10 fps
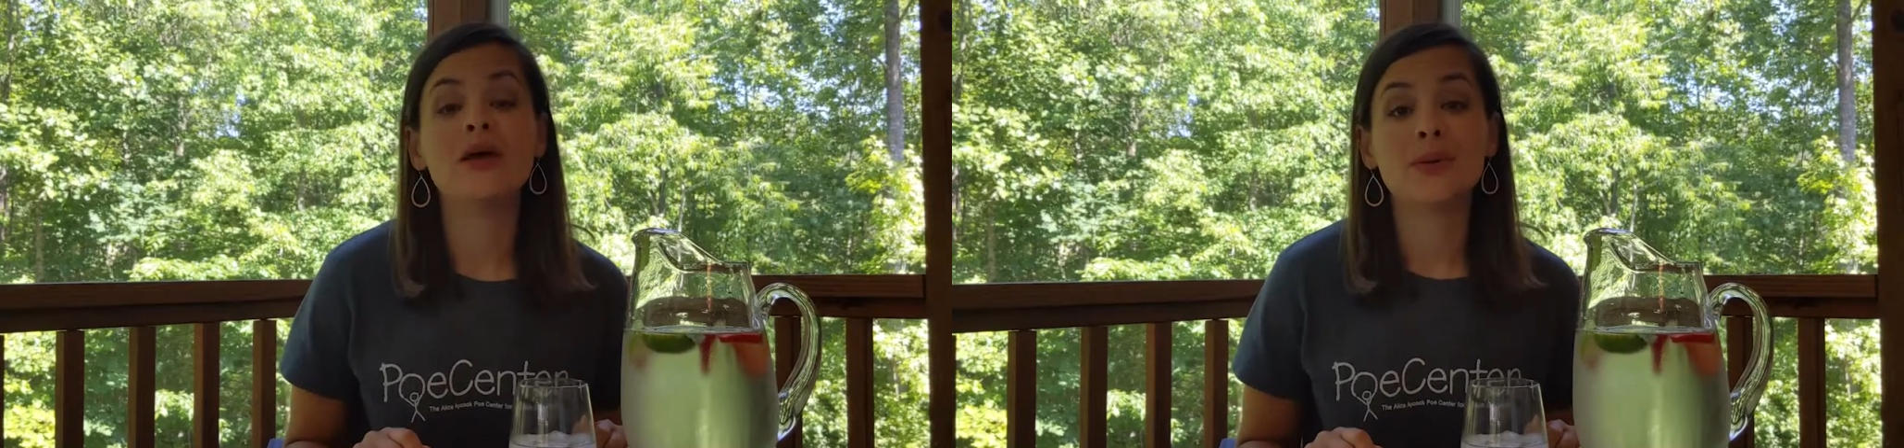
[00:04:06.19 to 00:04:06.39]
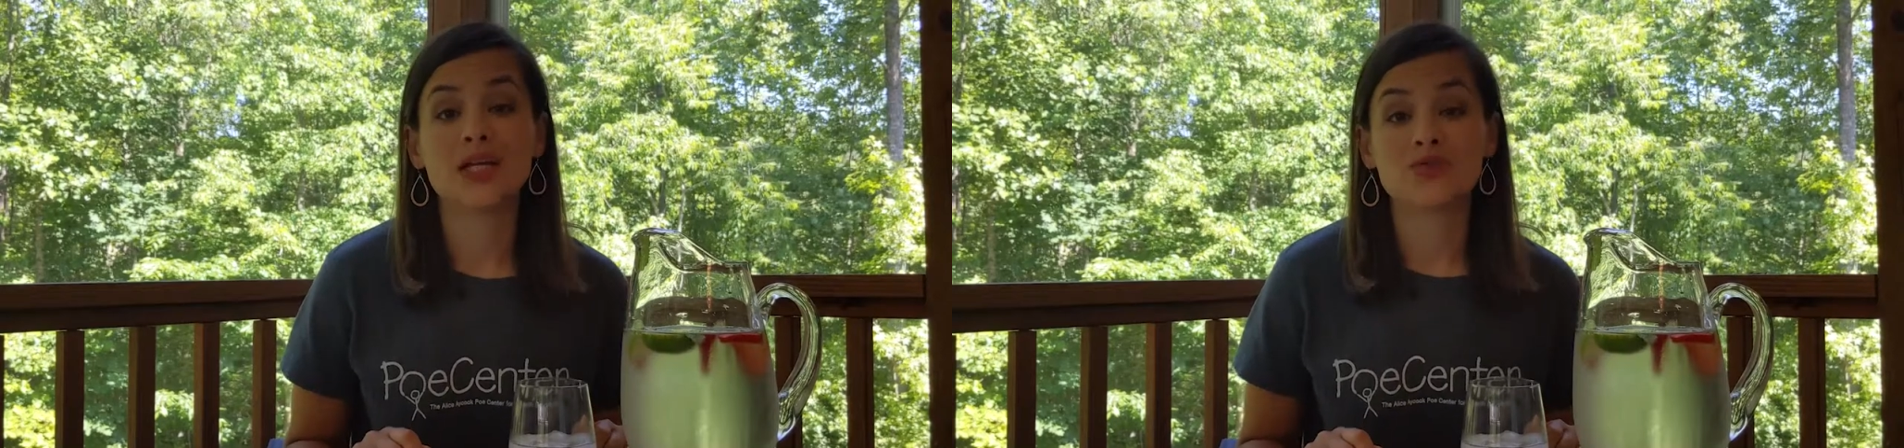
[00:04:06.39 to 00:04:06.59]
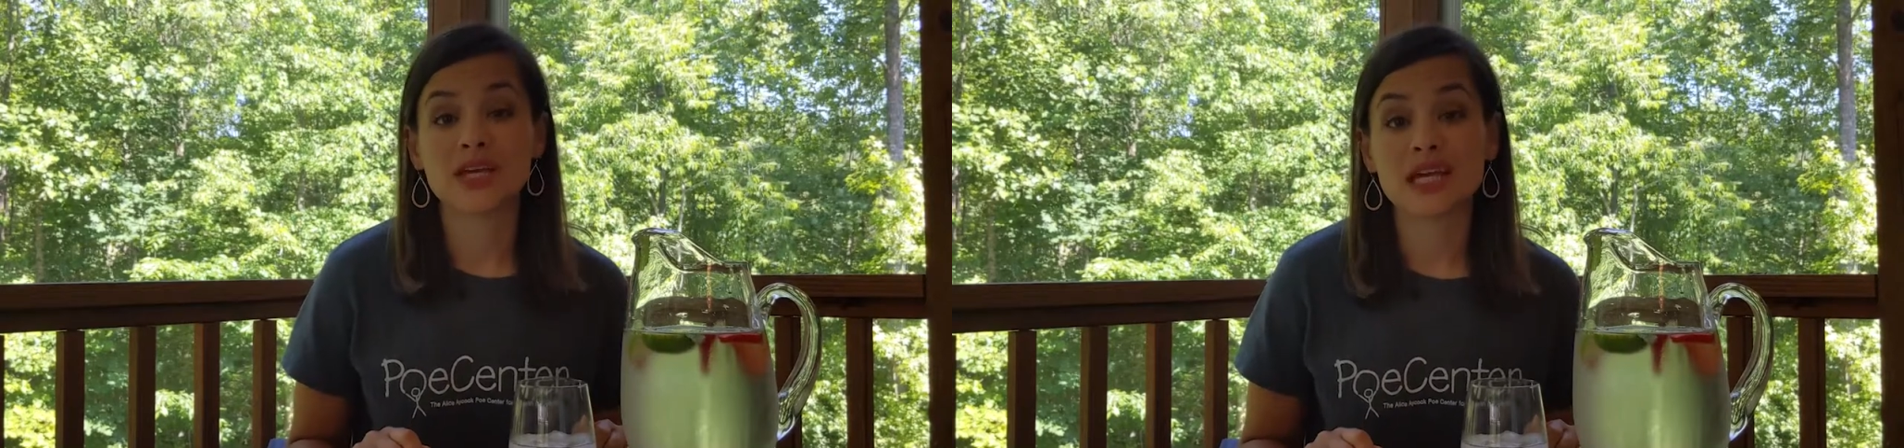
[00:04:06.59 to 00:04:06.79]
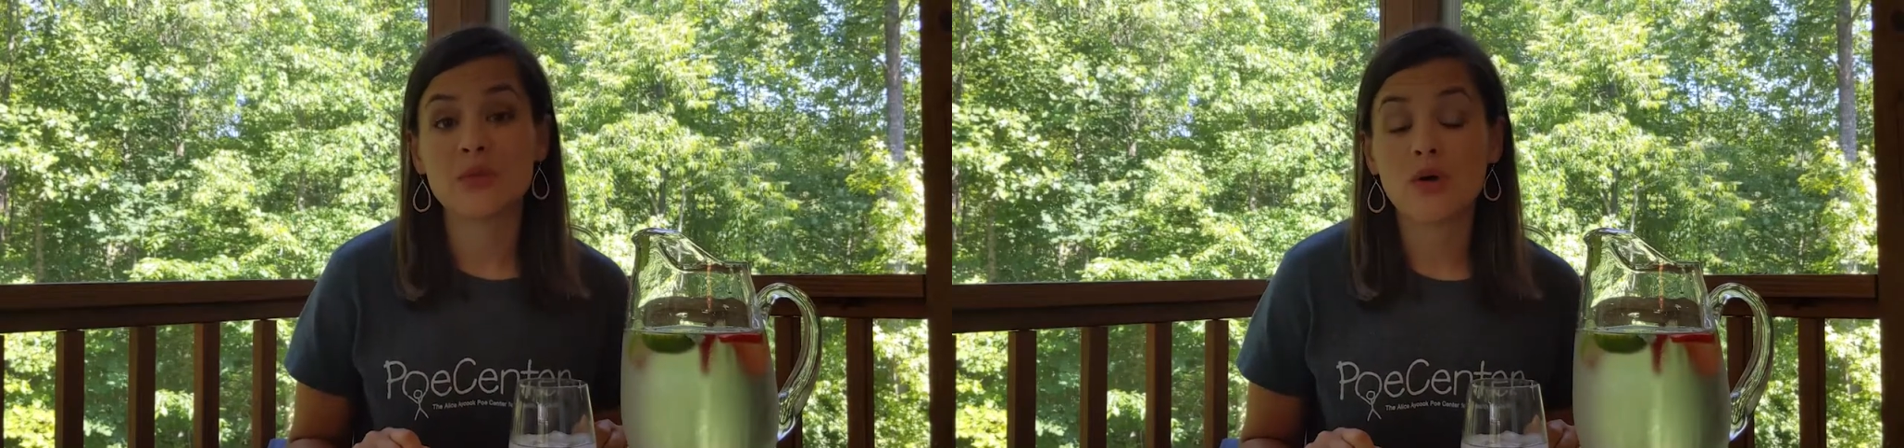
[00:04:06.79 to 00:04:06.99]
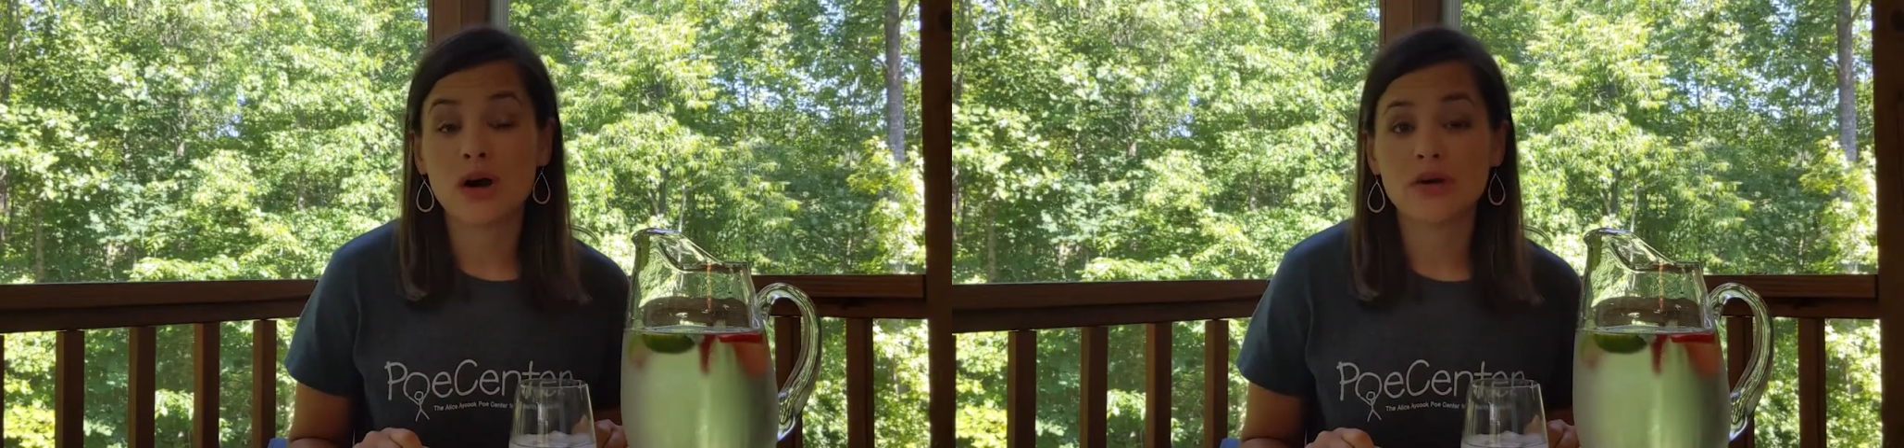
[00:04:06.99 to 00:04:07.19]
By
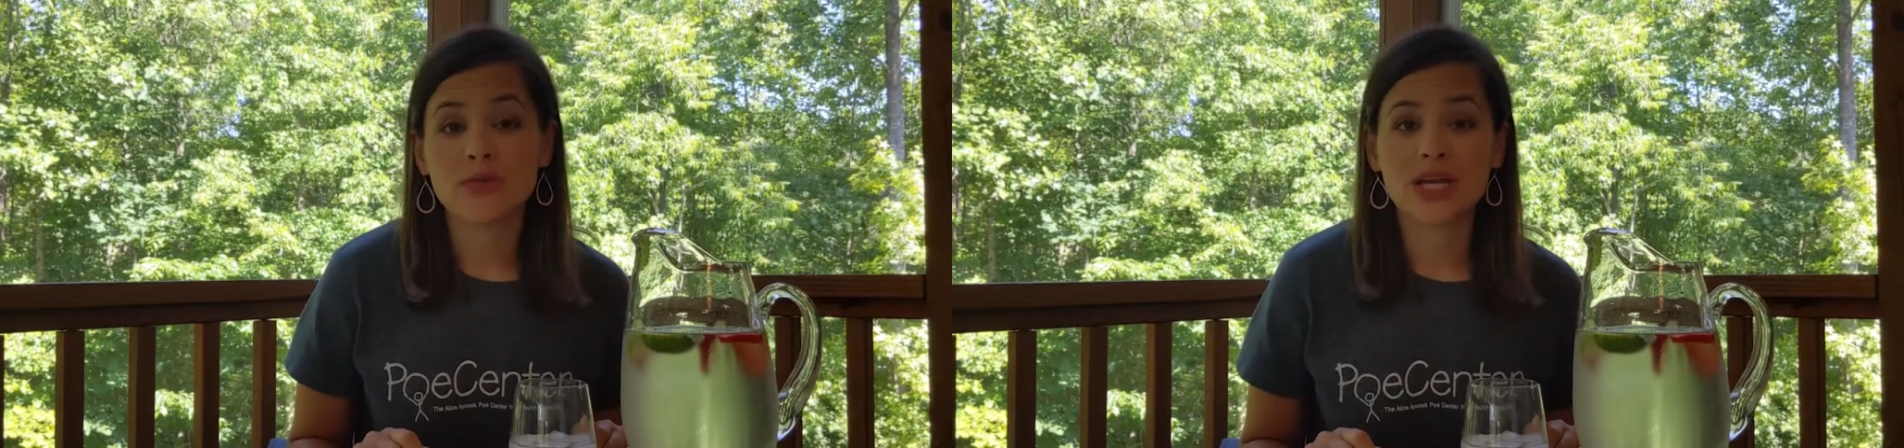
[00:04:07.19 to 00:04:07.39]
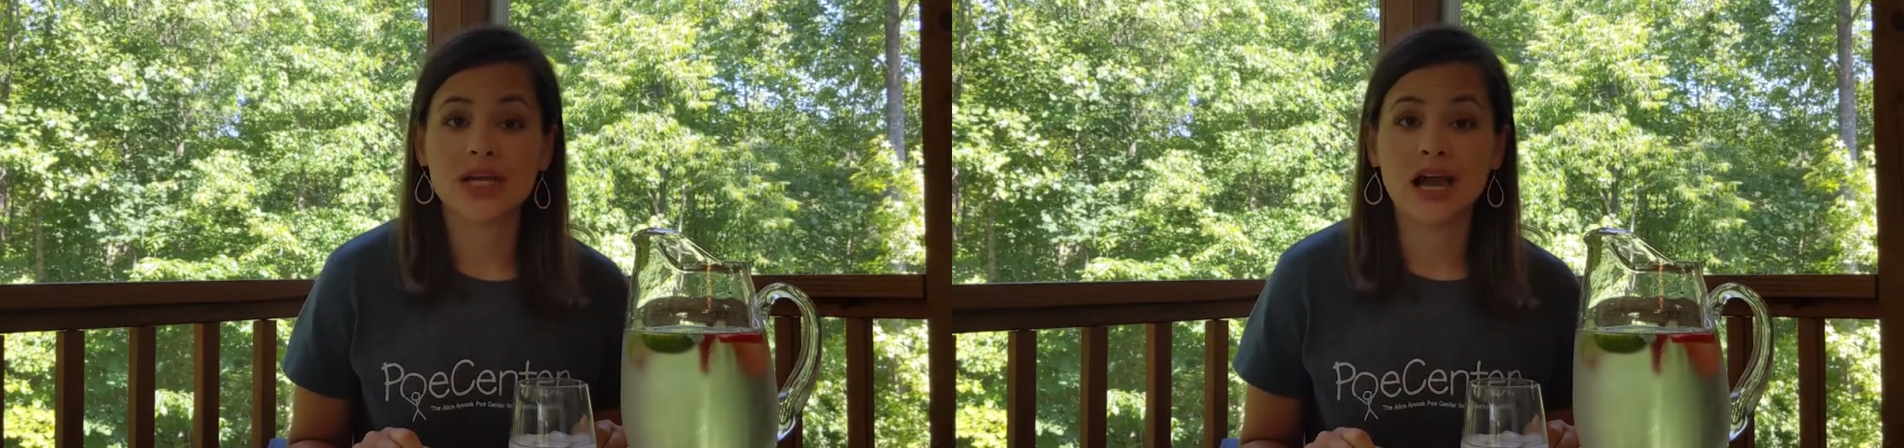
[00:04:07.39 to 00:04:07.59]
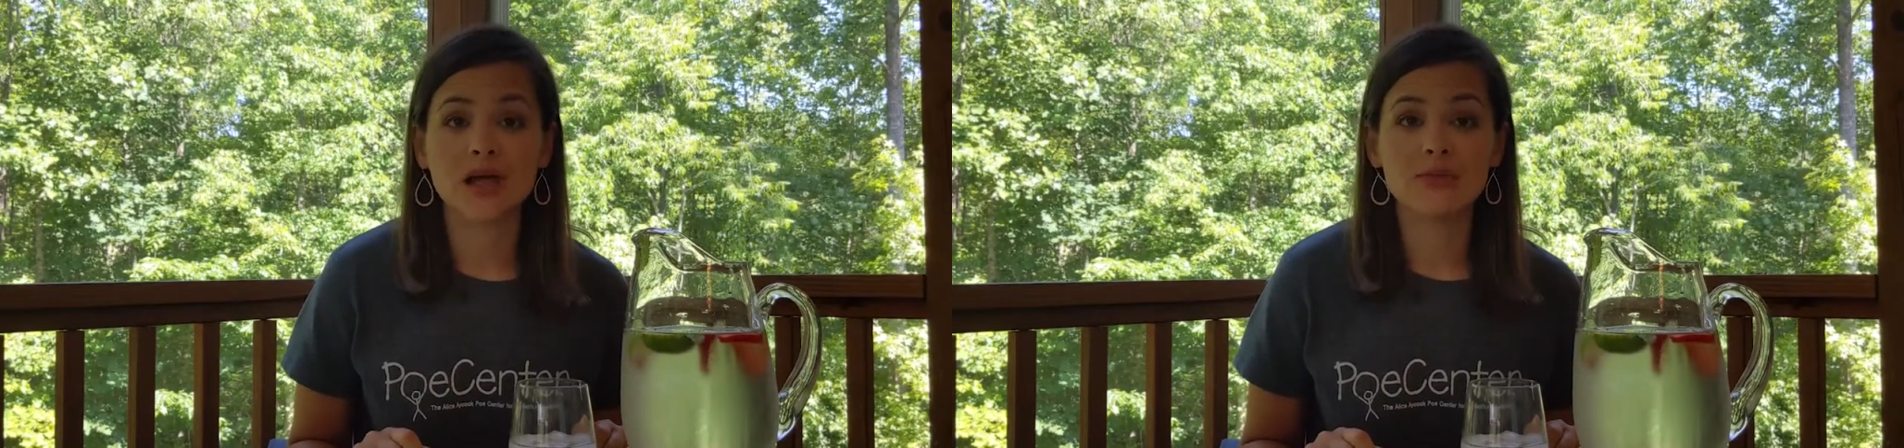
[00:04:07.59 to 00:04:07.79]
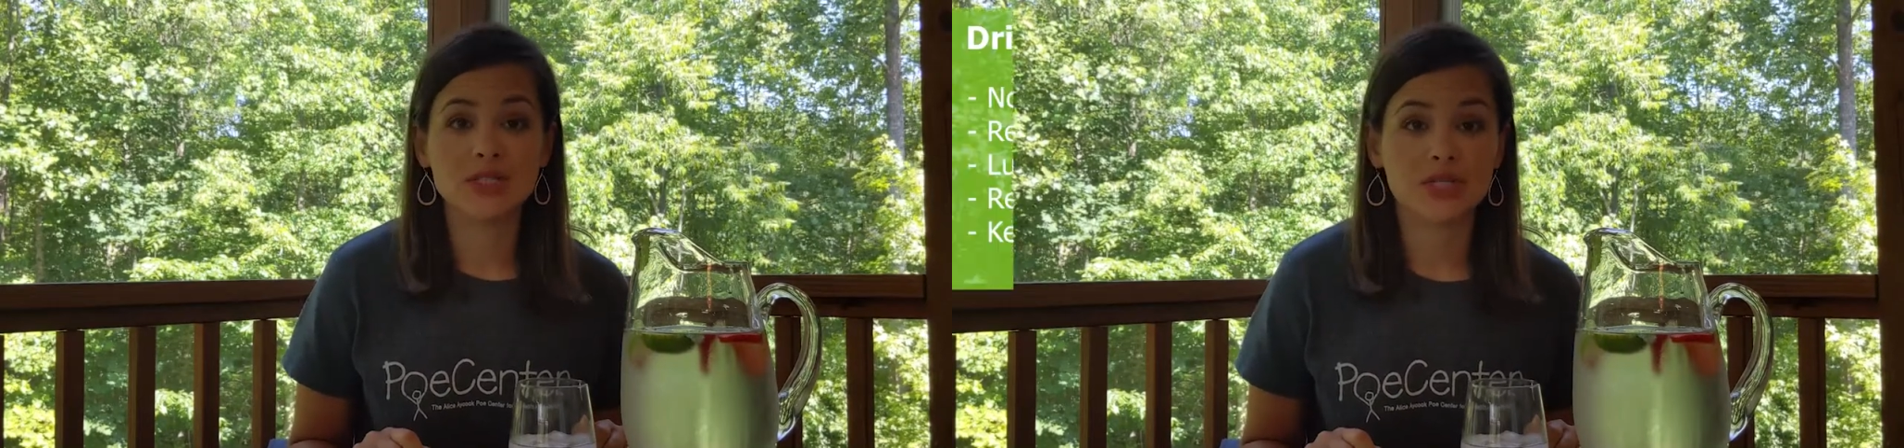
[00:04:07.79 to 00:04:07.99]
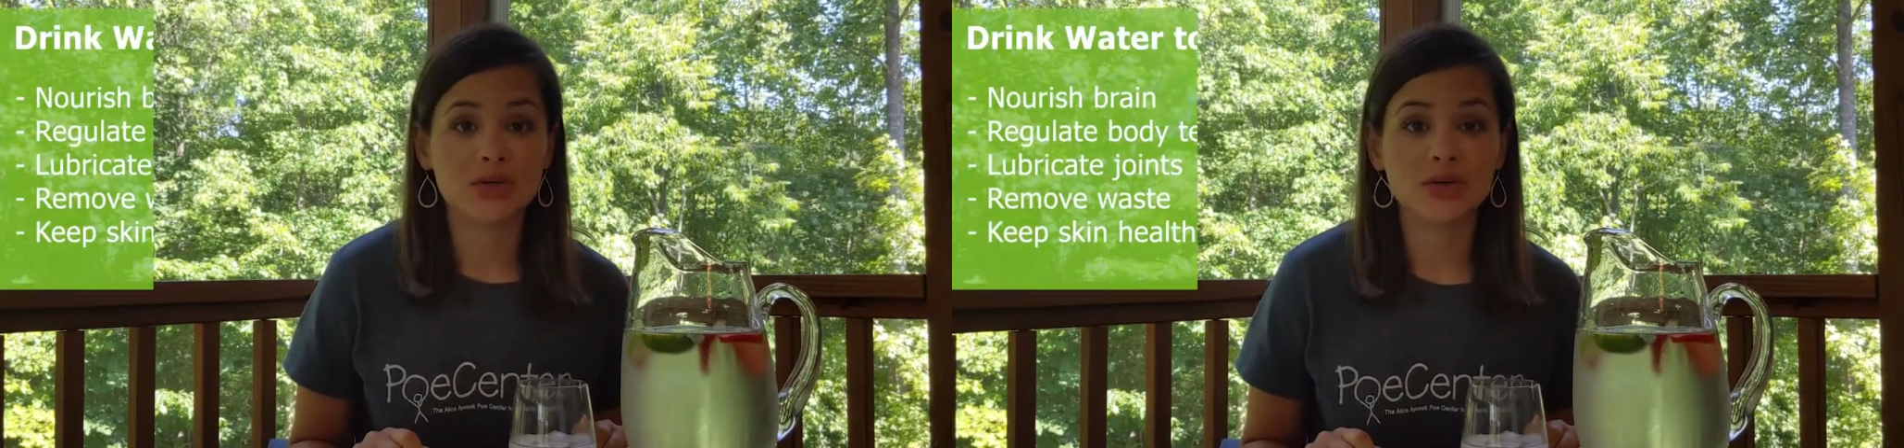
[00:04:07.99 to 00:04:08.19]
drinking water, we can help
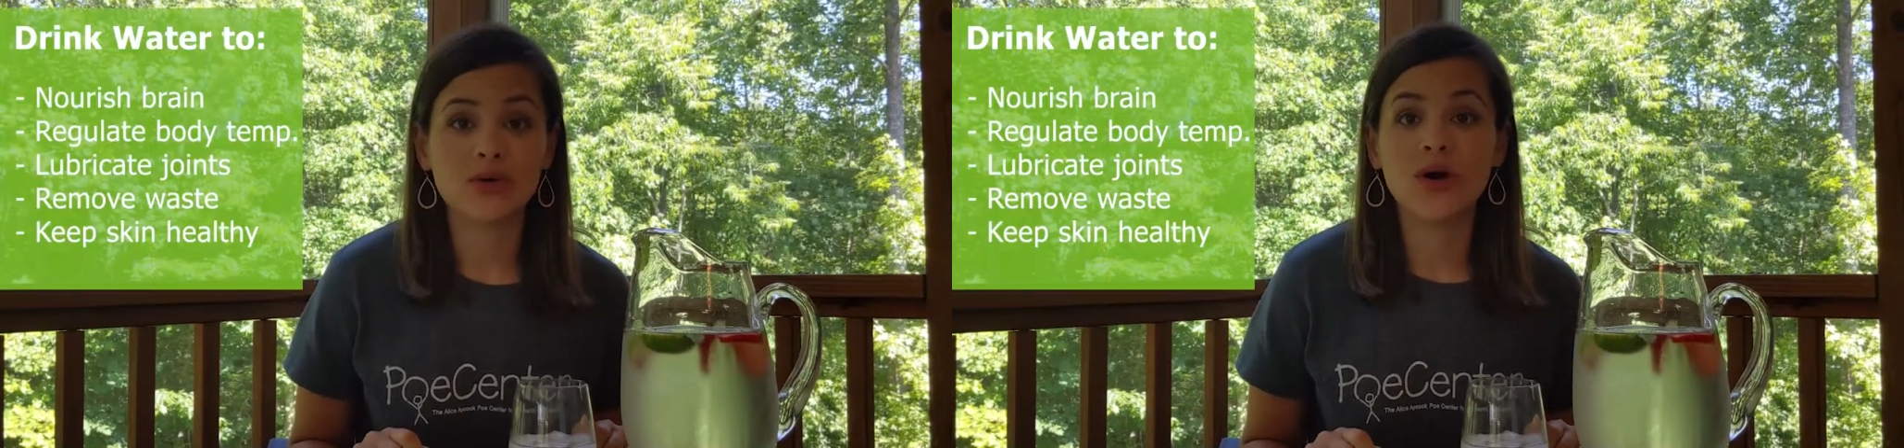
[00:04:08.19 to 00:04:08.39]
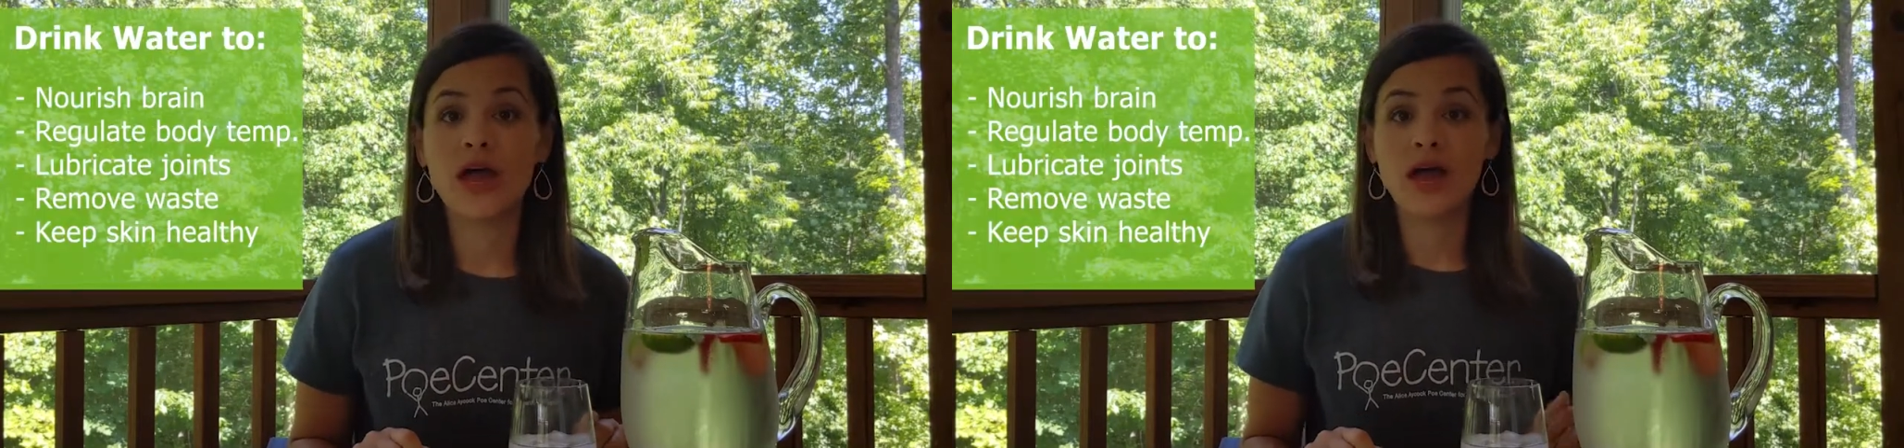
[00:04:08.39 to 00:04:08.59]
to